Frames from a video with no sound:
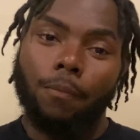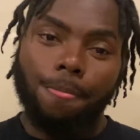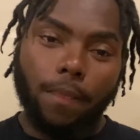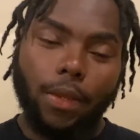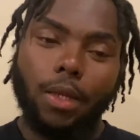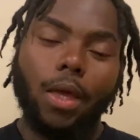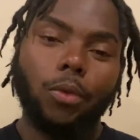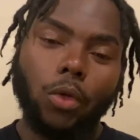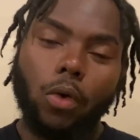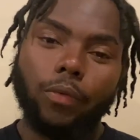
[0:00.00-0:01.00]
they'll
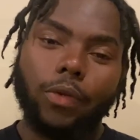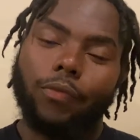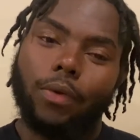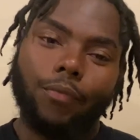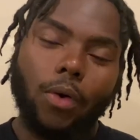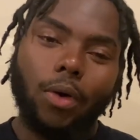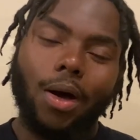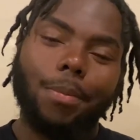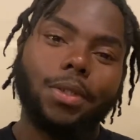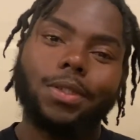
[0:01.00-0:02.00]
do it just for the phone
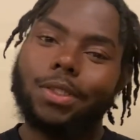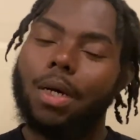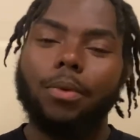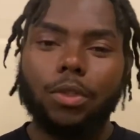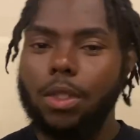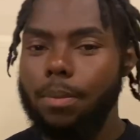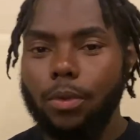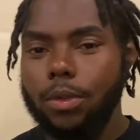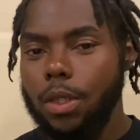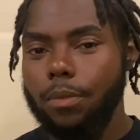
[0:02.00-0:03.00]
call, but the simple
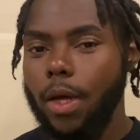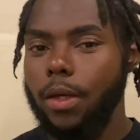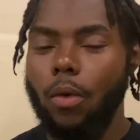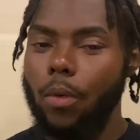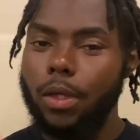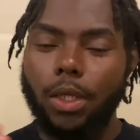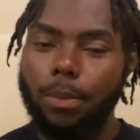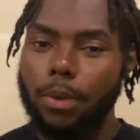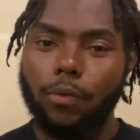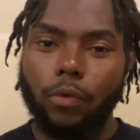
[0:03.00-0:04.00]
stuff like going
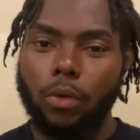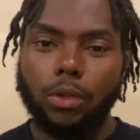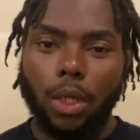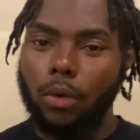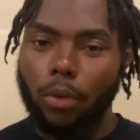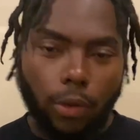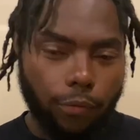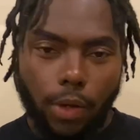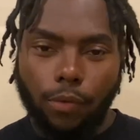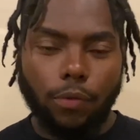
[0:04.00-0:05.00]
deep into it, trying to go on the
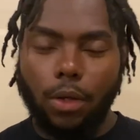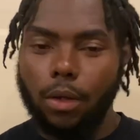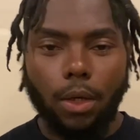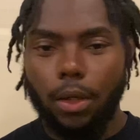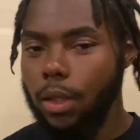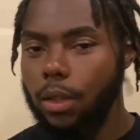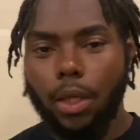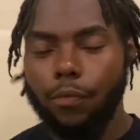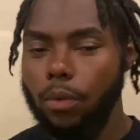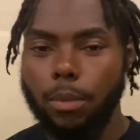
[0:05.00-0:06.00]
settings and all, no, they
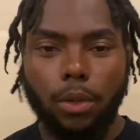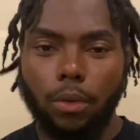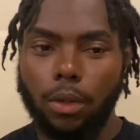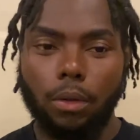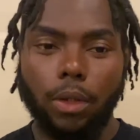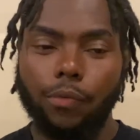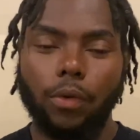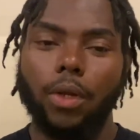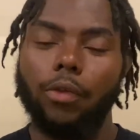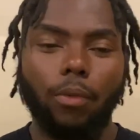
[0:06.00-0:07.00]
ain't finna be doing all that.
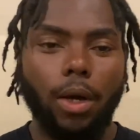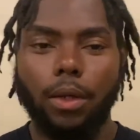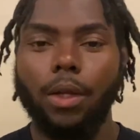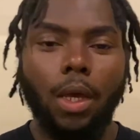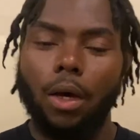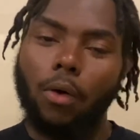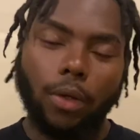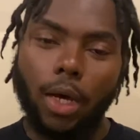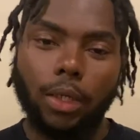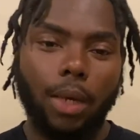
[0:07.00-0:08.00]
So that's why
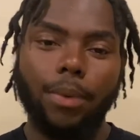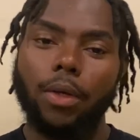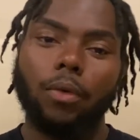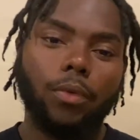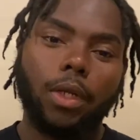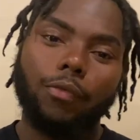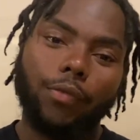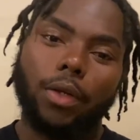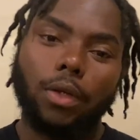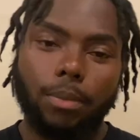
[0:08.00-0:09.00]
online gaming ain't gonna really
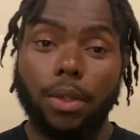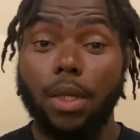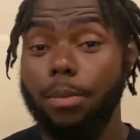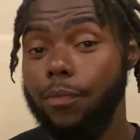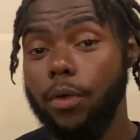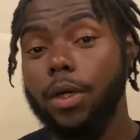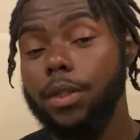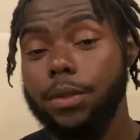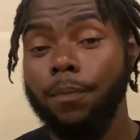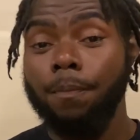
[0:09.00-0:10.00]
affect them like that. But for
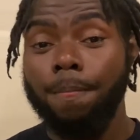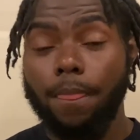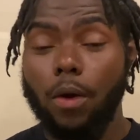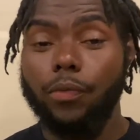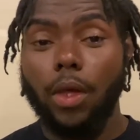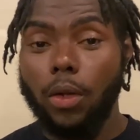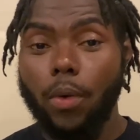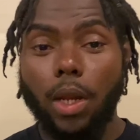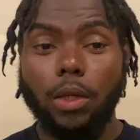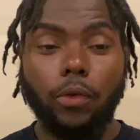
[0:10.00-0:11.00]
us that know
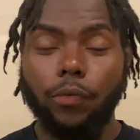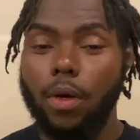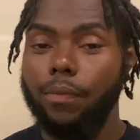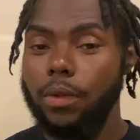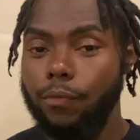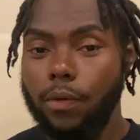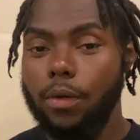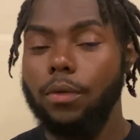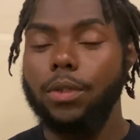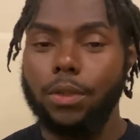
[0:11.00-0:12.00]
how to do stuff on the
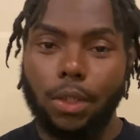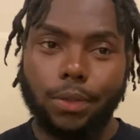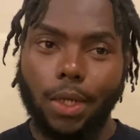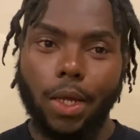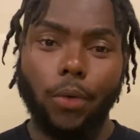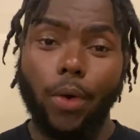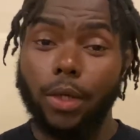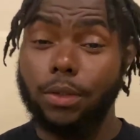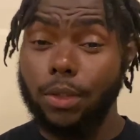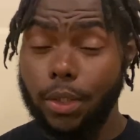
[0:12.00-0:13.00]
phones, us that know how
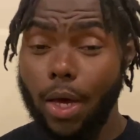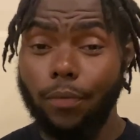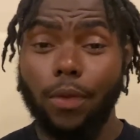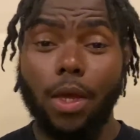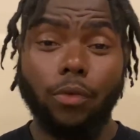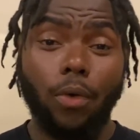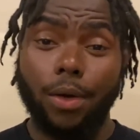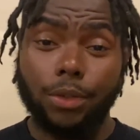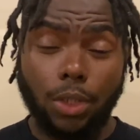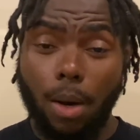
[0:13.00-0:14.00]
to seek out things, know how
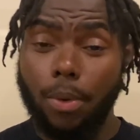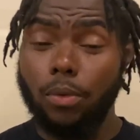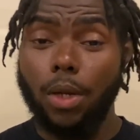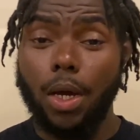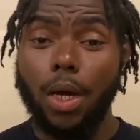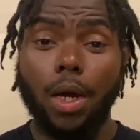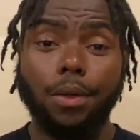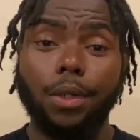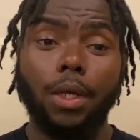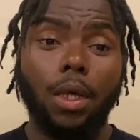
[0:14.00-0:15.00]
to shop online,
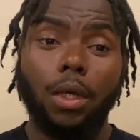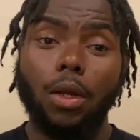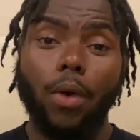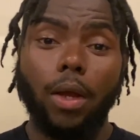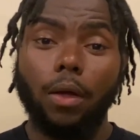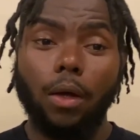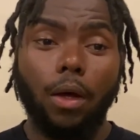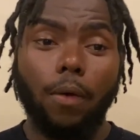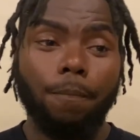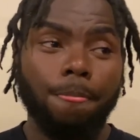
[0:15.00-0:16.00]
and know how
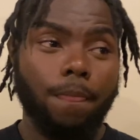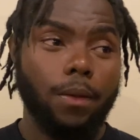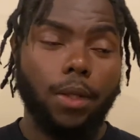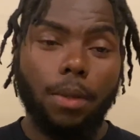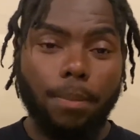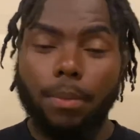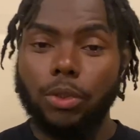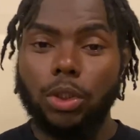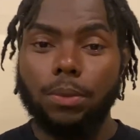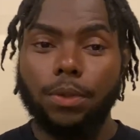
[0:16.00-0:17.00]
to get
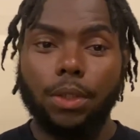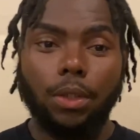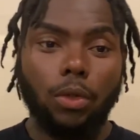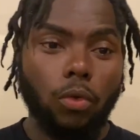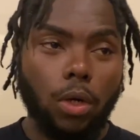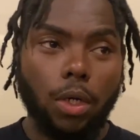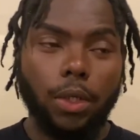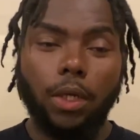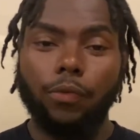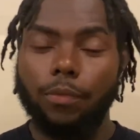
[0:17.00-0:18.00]
memberships and do
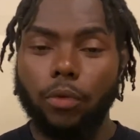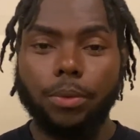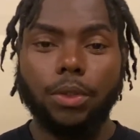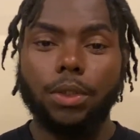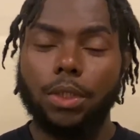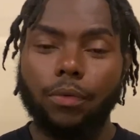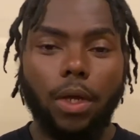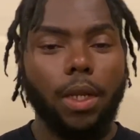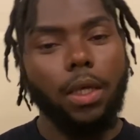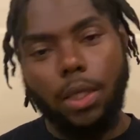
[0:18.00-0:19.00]
these subscriptions and stuff
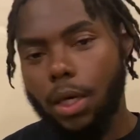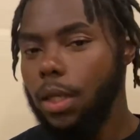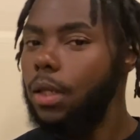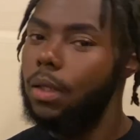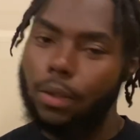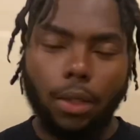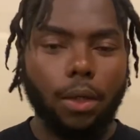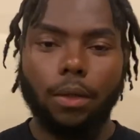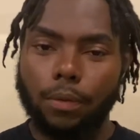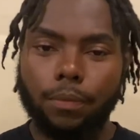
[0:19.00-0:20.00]
like that,
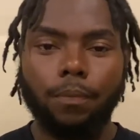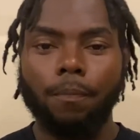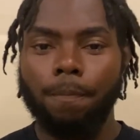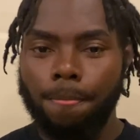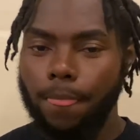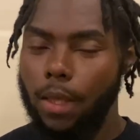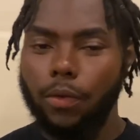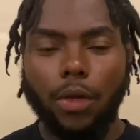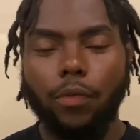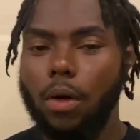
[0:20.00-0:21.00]
then
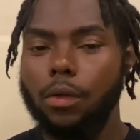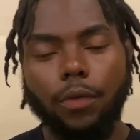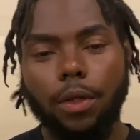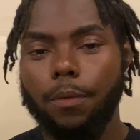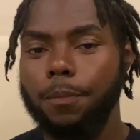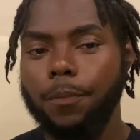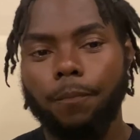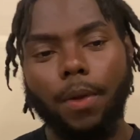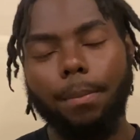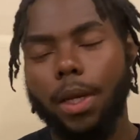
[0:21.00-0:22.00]
that's all it takes.
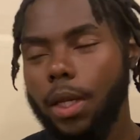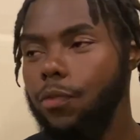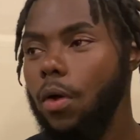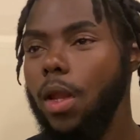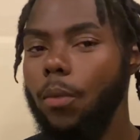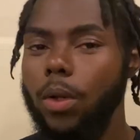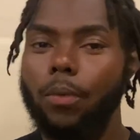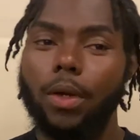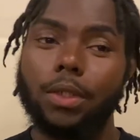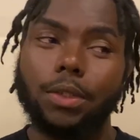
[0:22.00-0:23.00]
But that's all I really
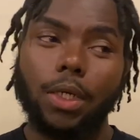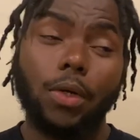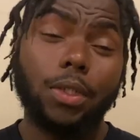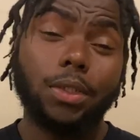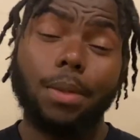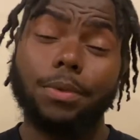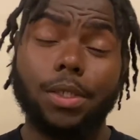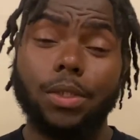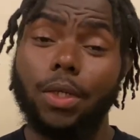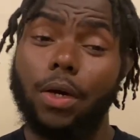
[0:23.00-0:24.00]
wanted to say on this. I'm
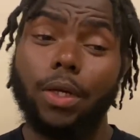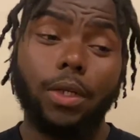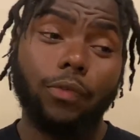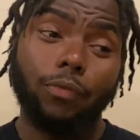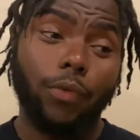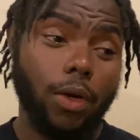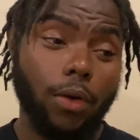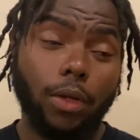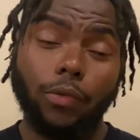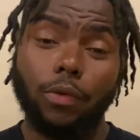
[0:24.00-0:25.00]
telling you now, this is
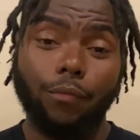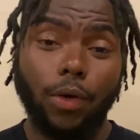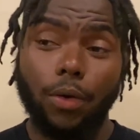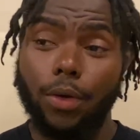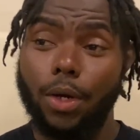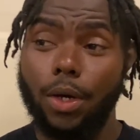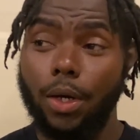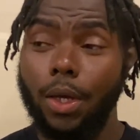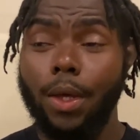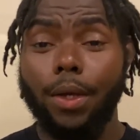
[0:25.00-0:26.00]
a very
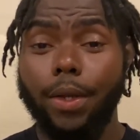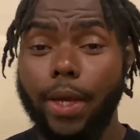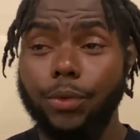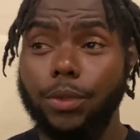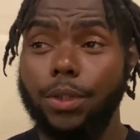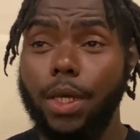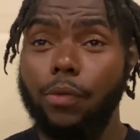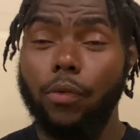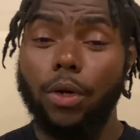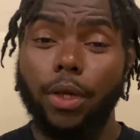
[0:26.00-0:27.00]
dangerous thing
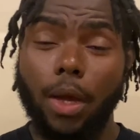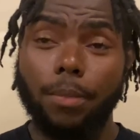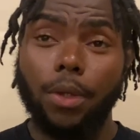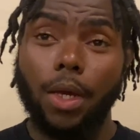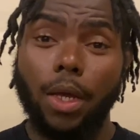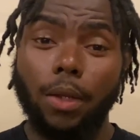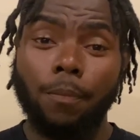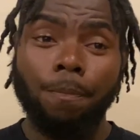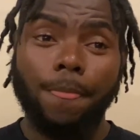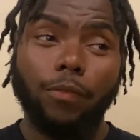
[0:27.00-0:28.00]
for a gambling
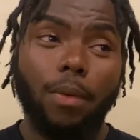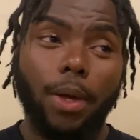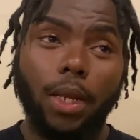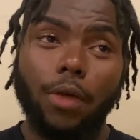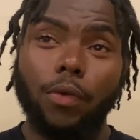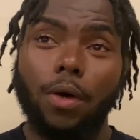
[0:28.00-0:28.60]
addict and somebody that's